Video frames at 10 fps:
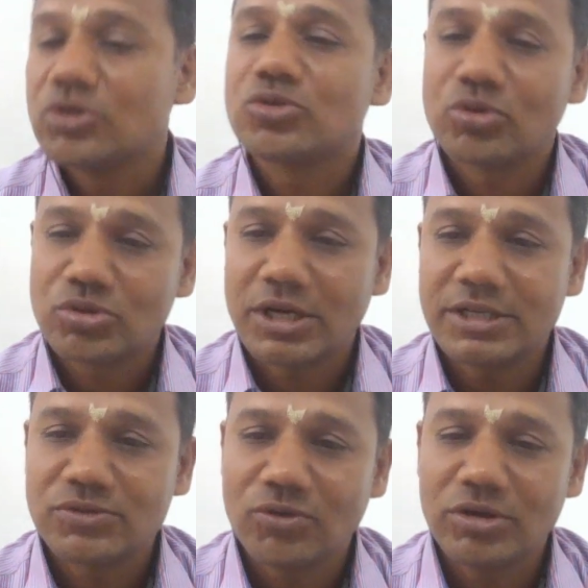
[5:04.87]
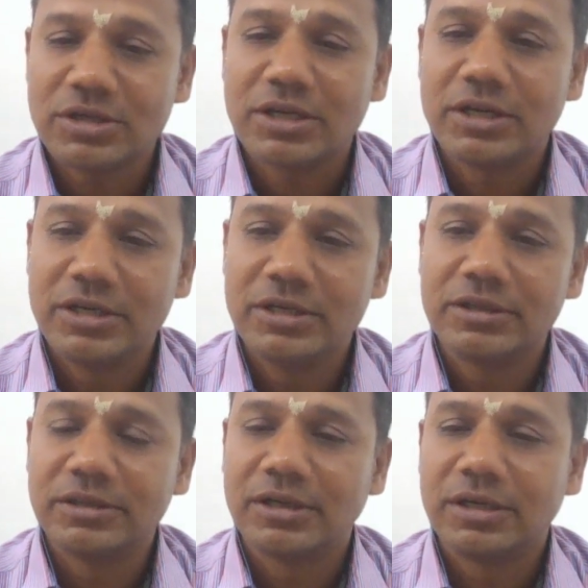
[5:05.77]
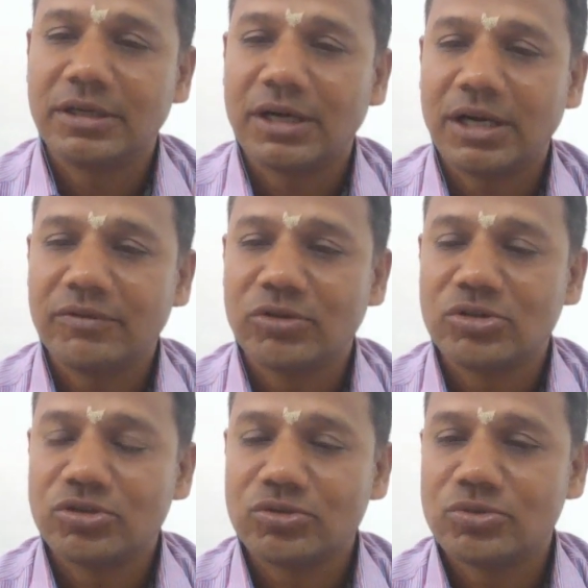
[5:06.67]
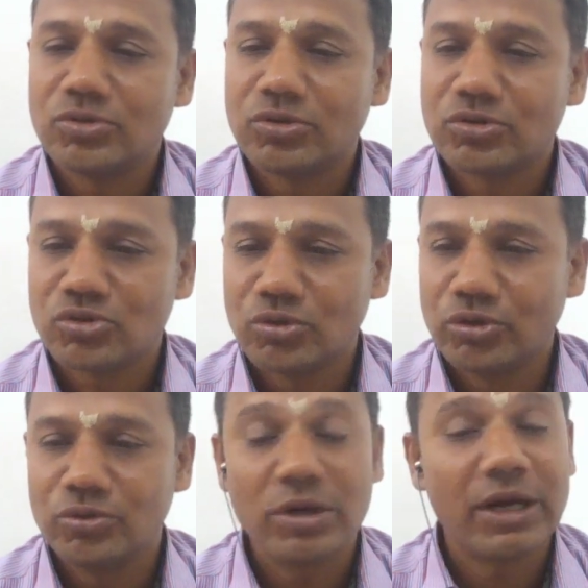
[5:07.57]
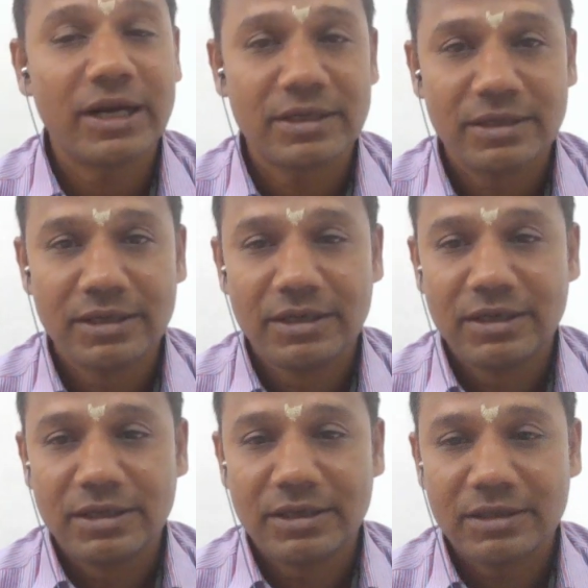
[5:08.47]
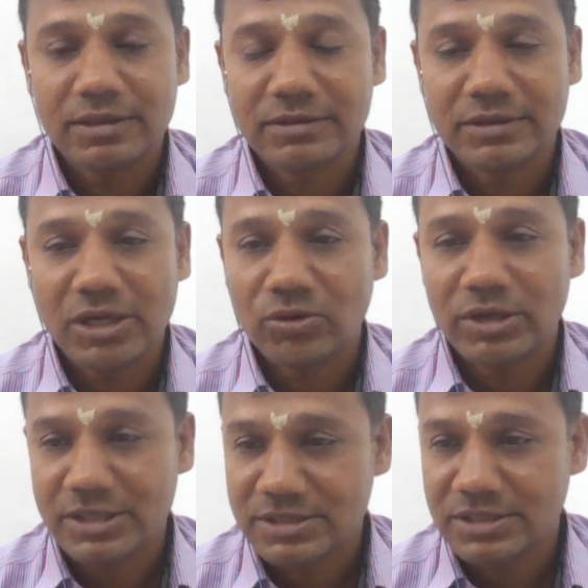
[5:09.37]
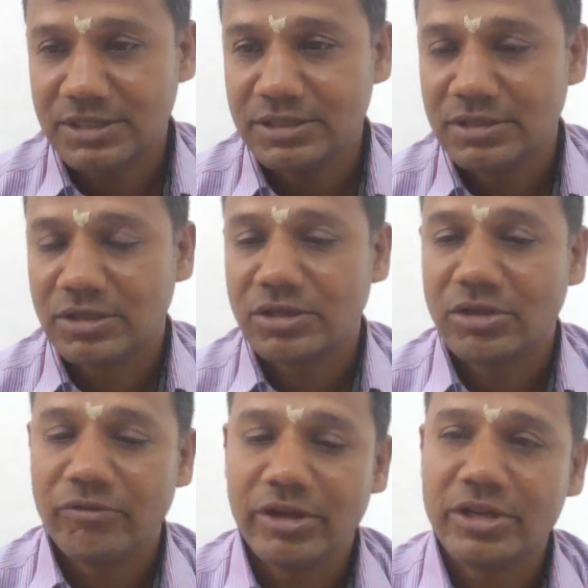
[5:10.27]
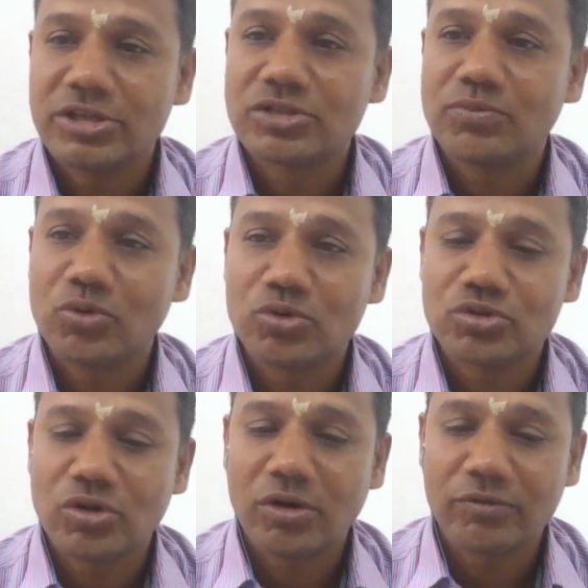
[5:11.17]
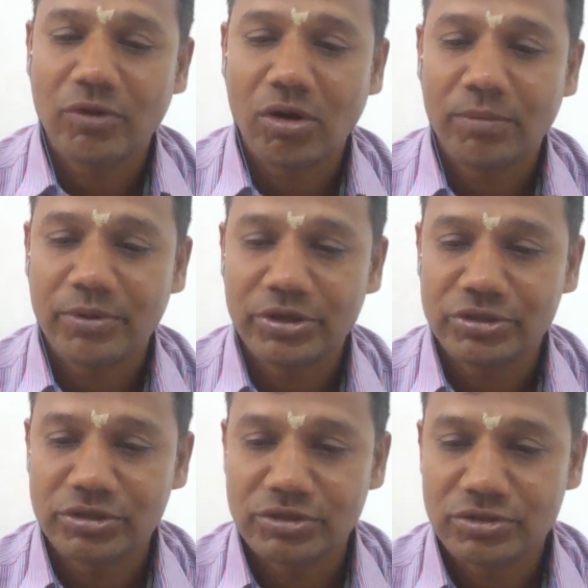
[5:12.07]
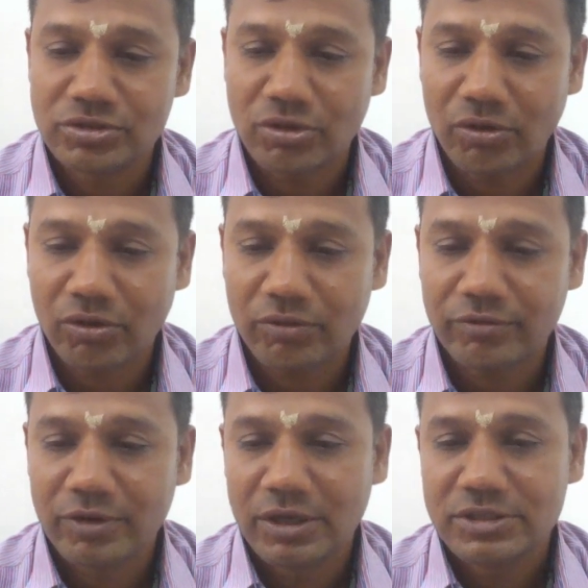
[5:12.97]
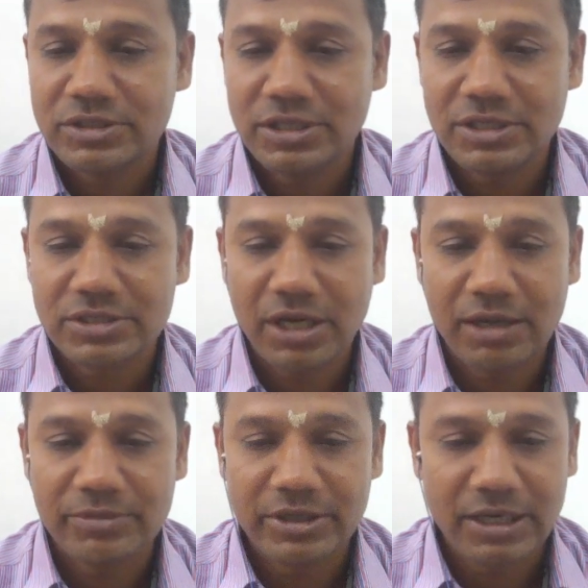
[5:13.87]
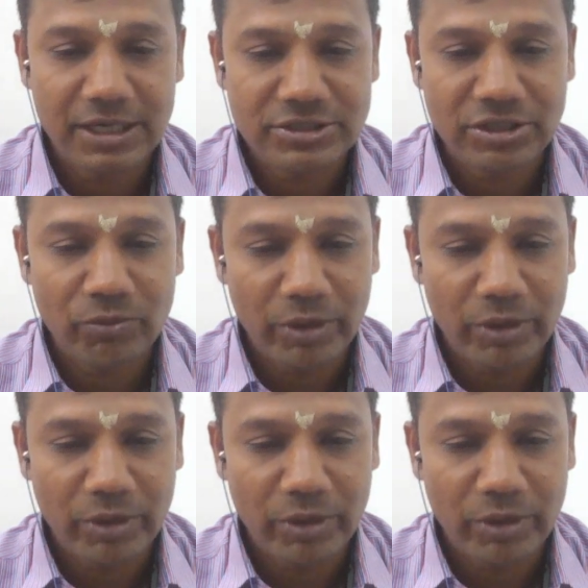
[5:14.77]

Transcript: So that is what here I want to show you. And now let us see the various modes of operations of series hybrid electric